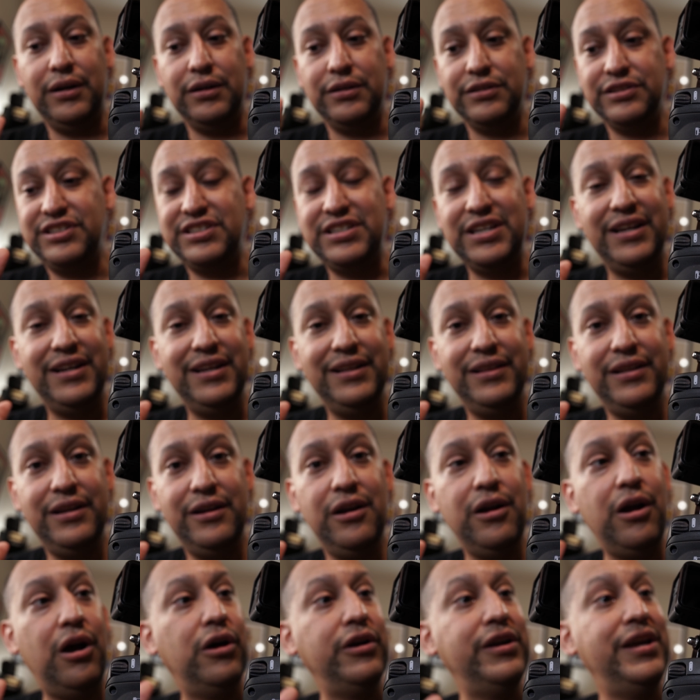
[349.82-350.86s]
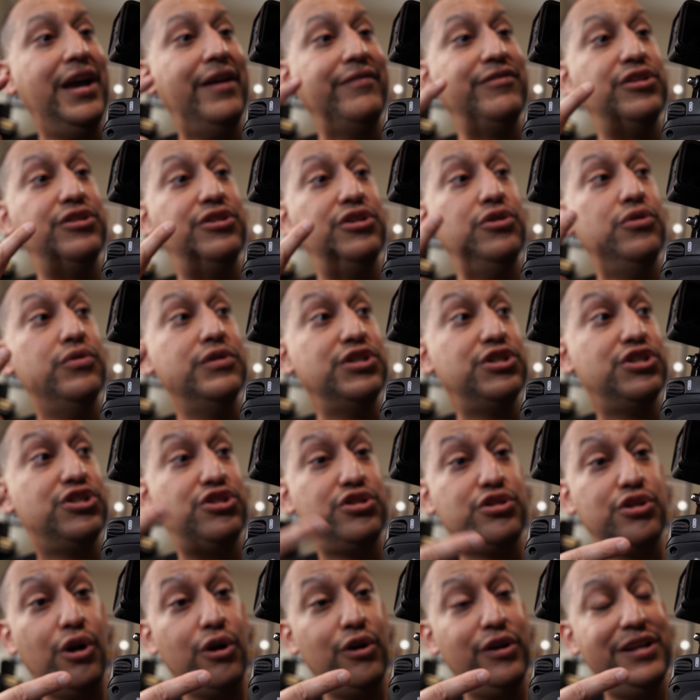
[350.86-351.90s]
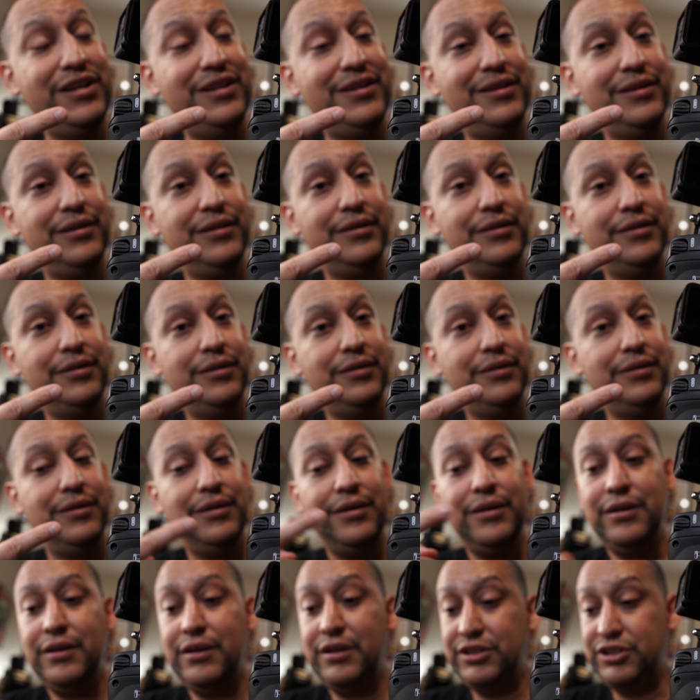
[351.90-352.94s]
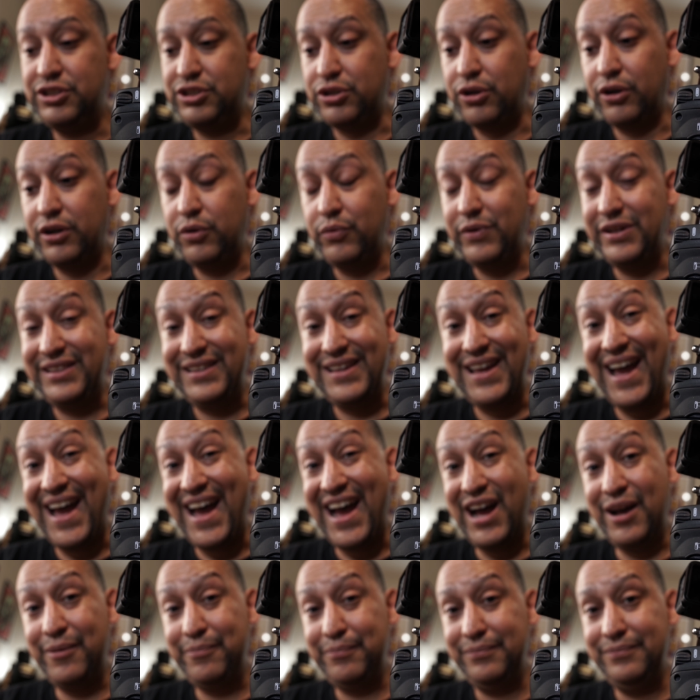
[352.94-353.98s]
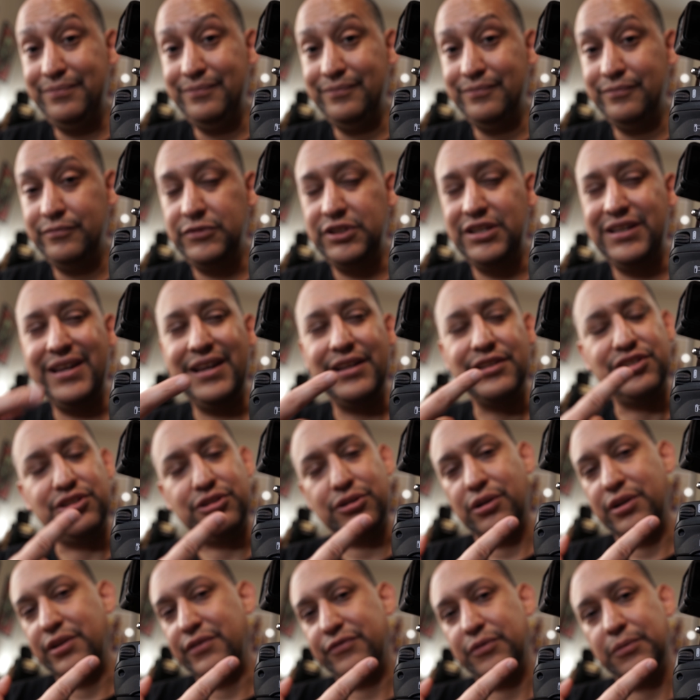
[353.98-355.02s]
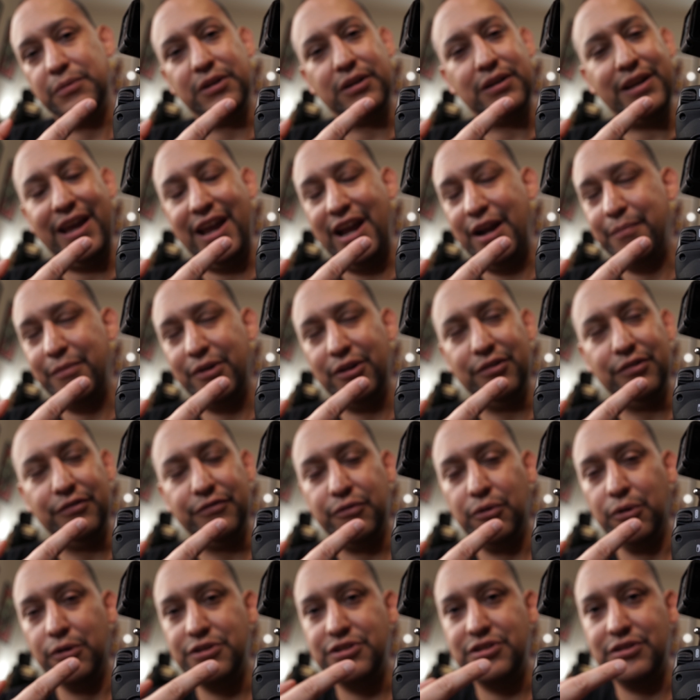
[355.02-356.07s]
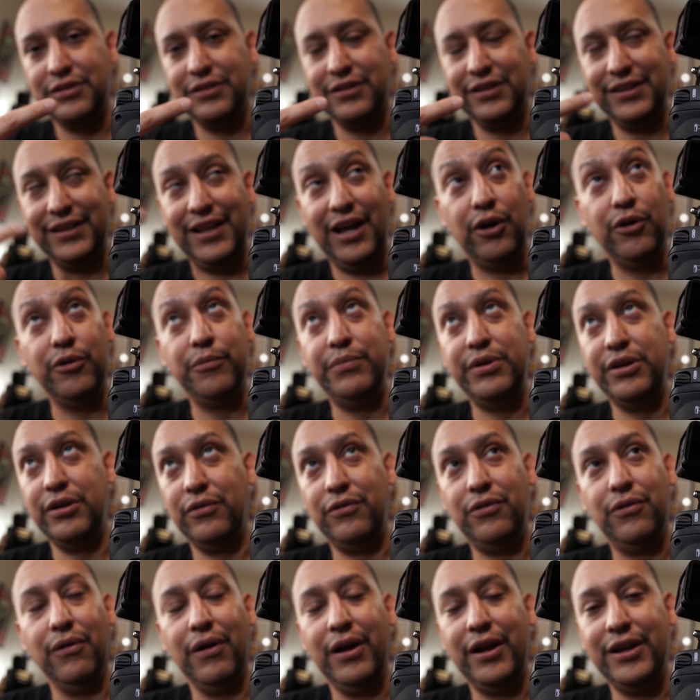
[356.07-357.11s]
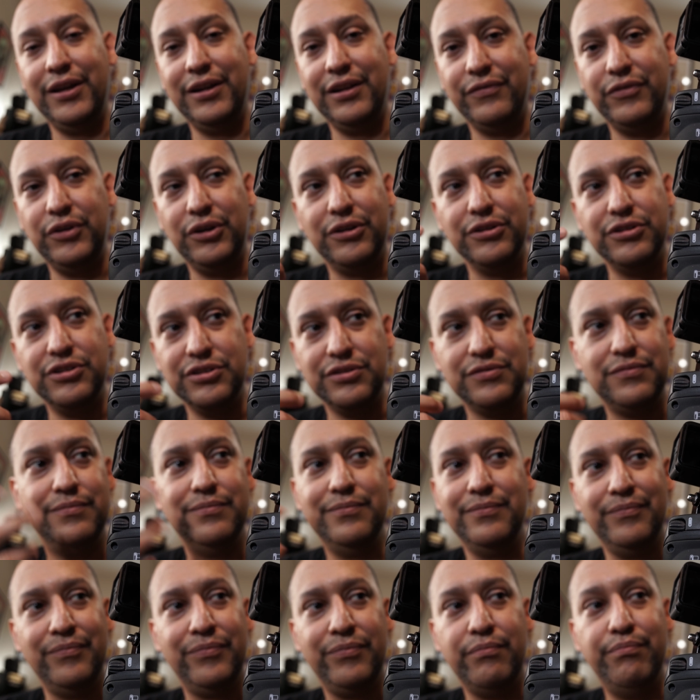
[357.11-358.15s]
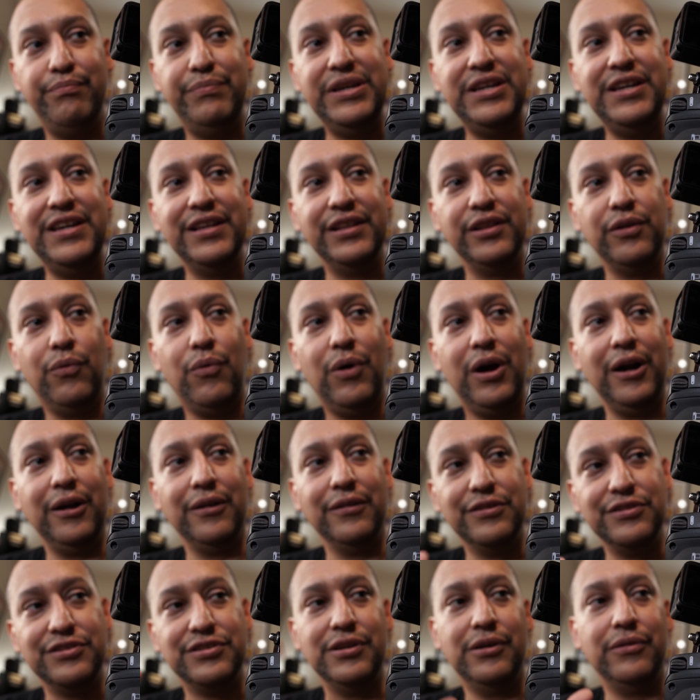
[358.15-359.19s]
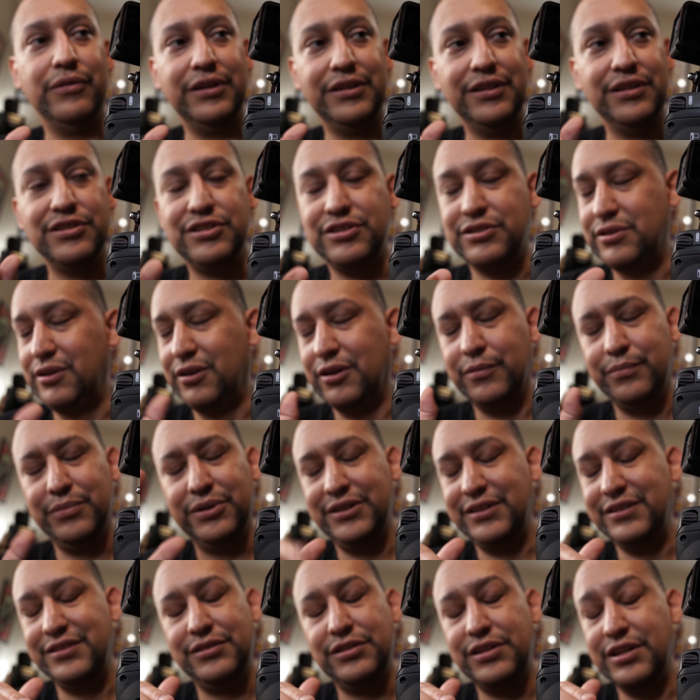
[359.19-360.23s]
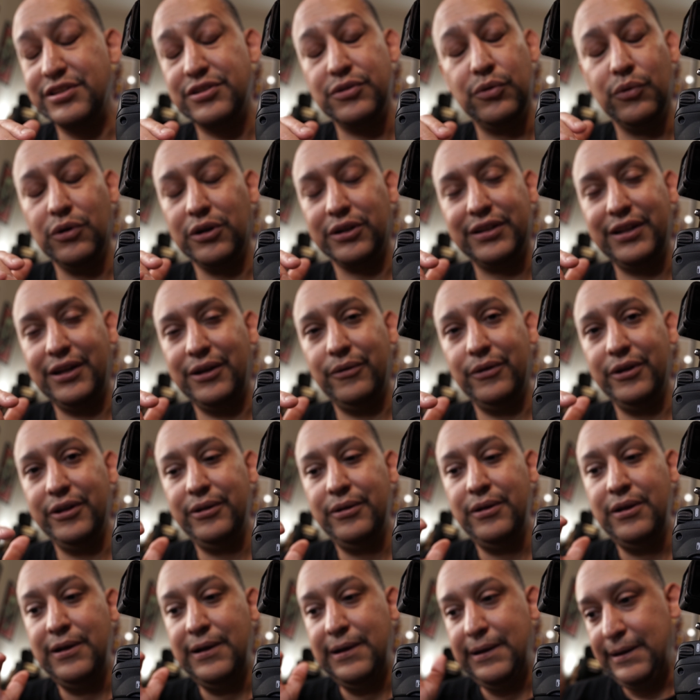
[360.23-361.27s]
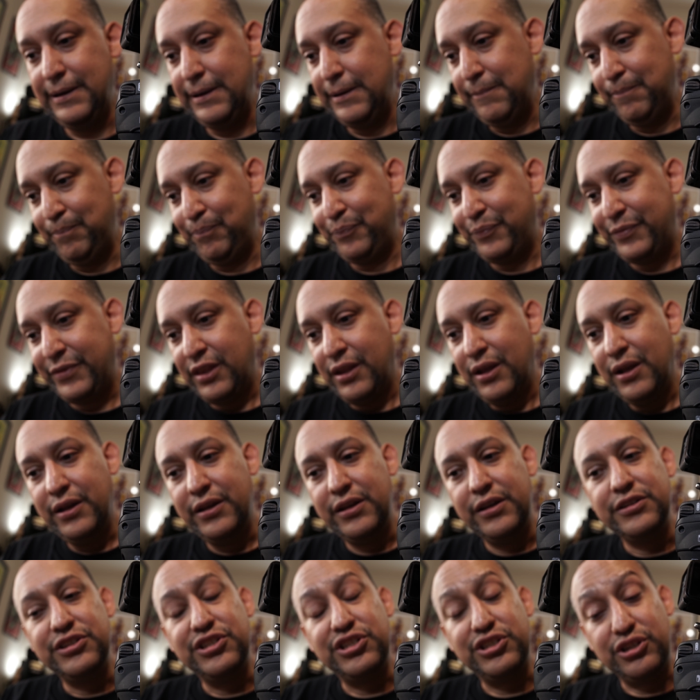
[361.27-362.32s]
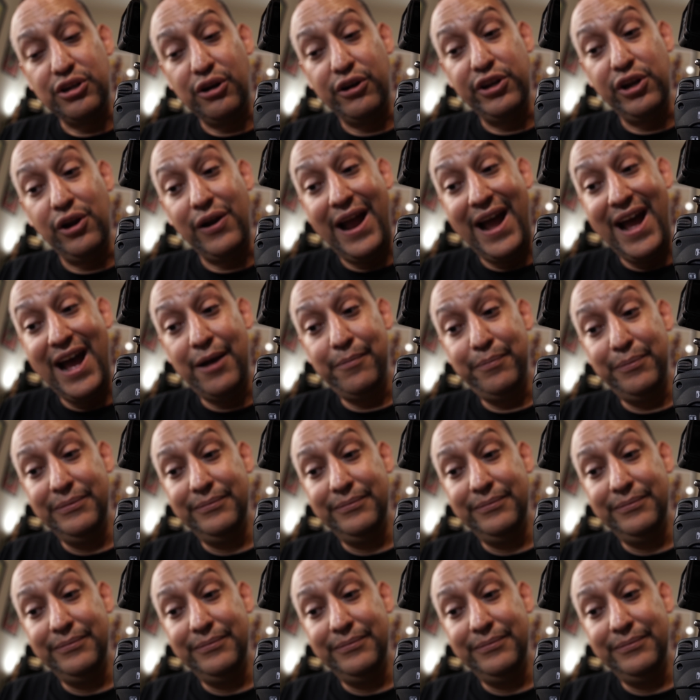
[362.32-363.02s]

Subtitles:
set in there, all you have to do is start it with the app. You can't start it from the camera, unfortunately. That would be great if you could just be in the wireless zone and then start, but it doesn't work that way. Start your app,